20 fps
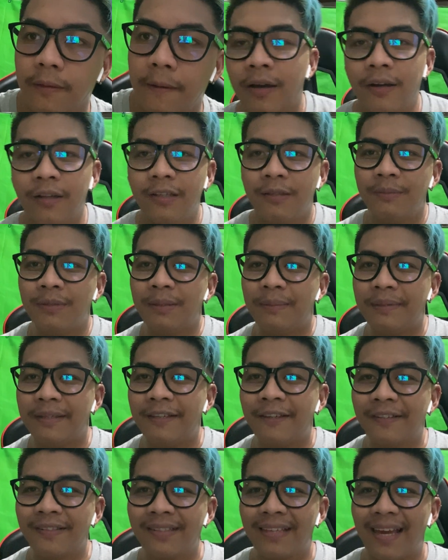Hello mi
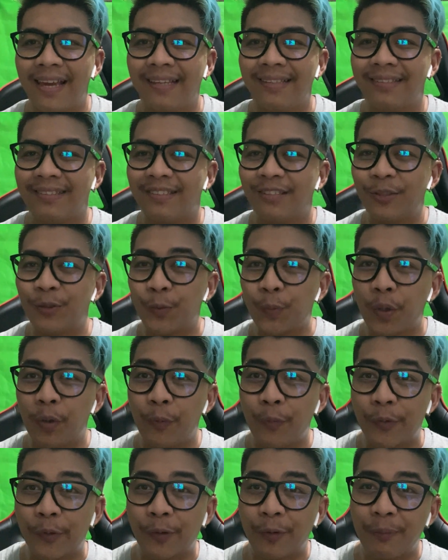amigos, guys, this is Will
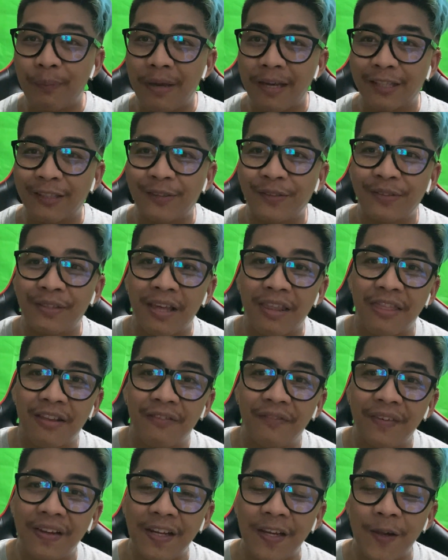and welcome back to
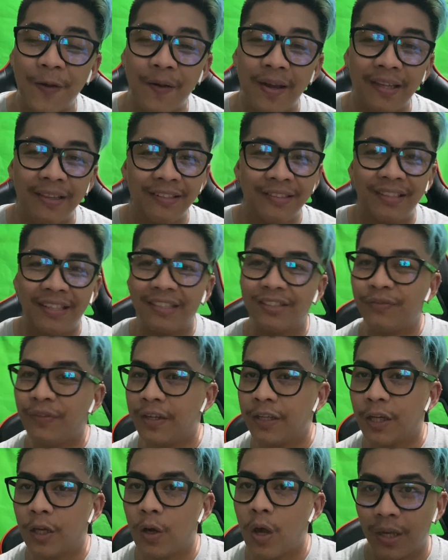another video. And today's
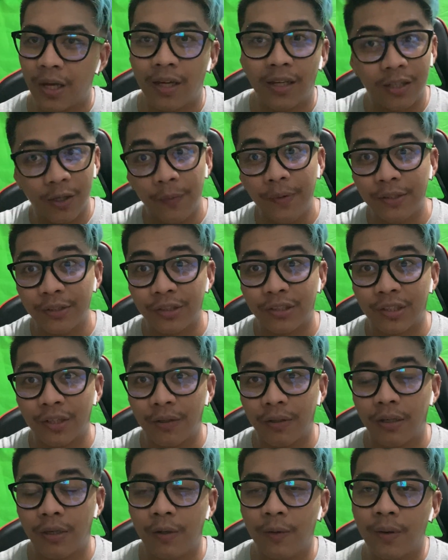video I'm going to
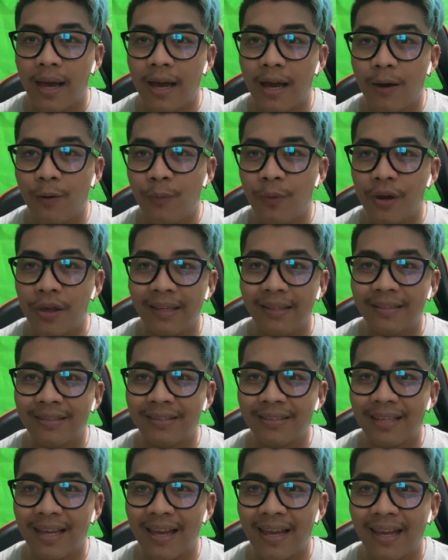show you what
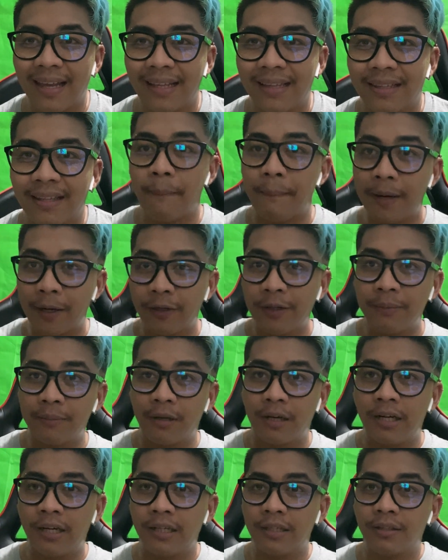inside the
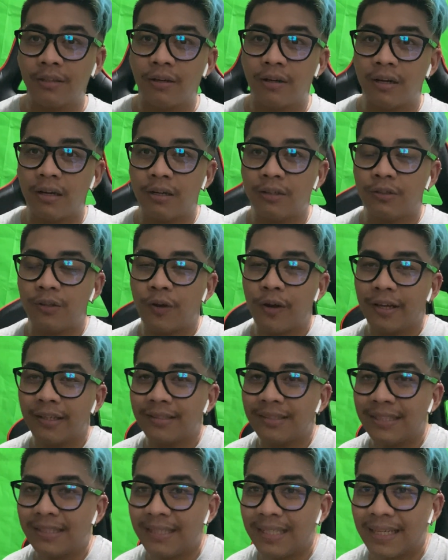MerryMart or
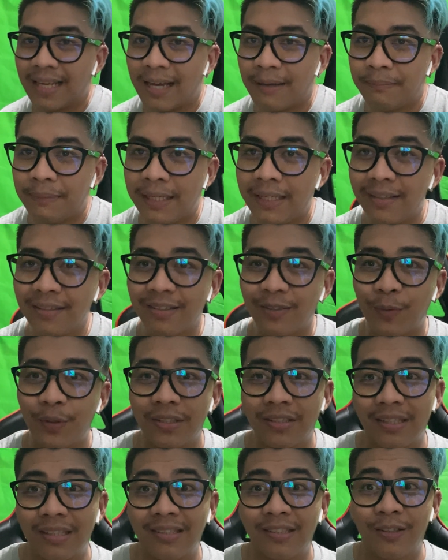Roxas City Capiz,
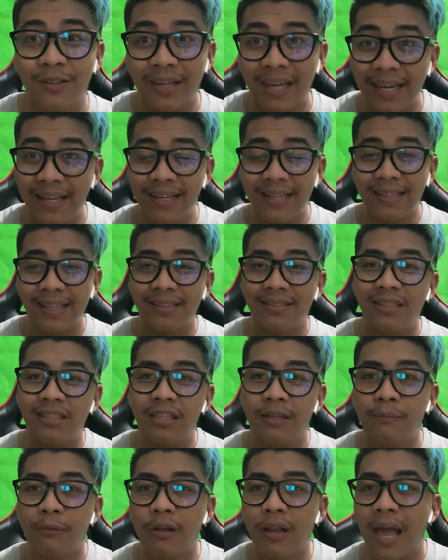which is located at
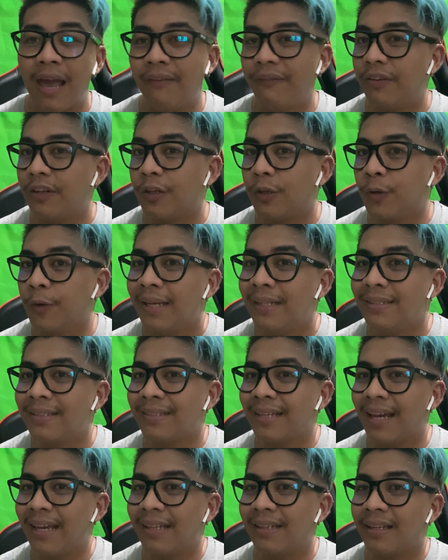Cinemall Avenue
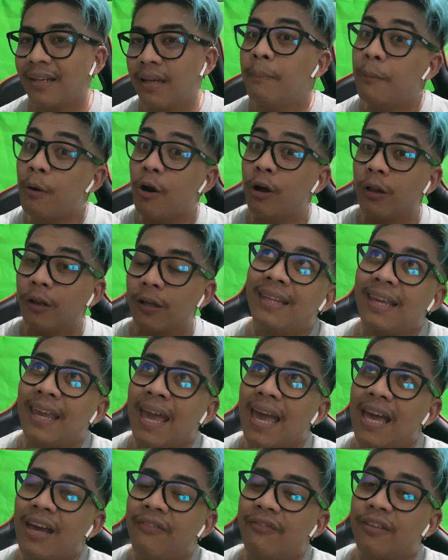inside the mall. They
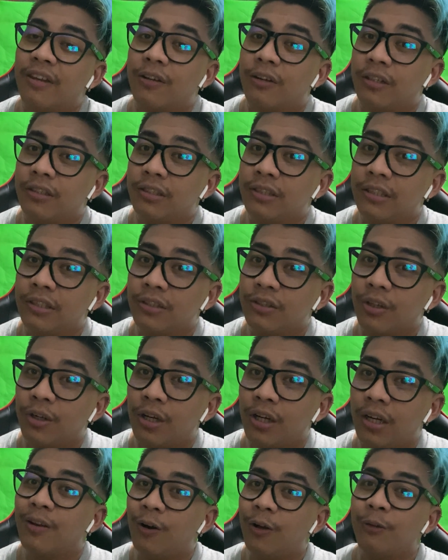have the grocery
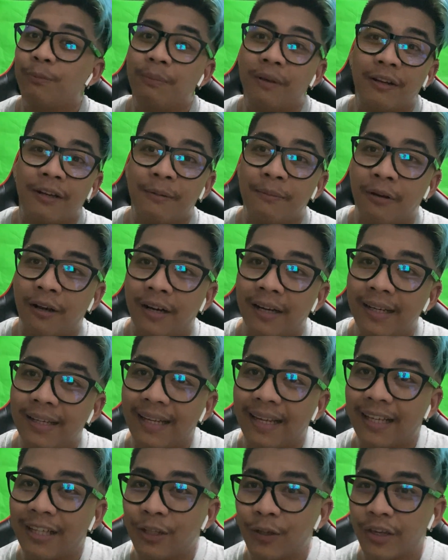store called
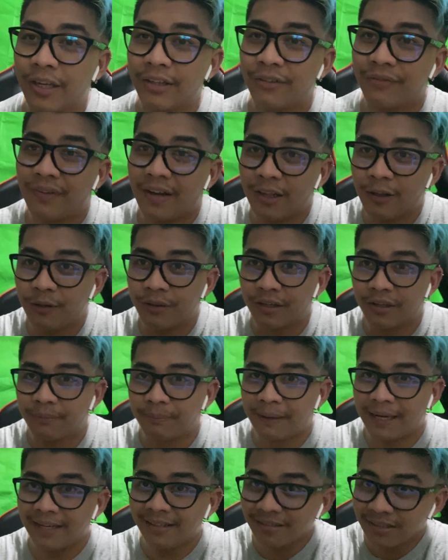MerryMart and you can follow their
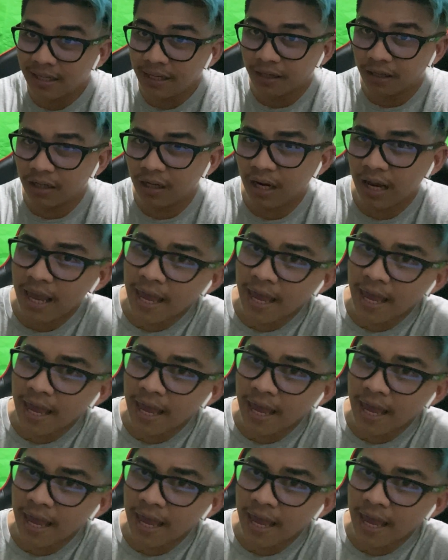page here.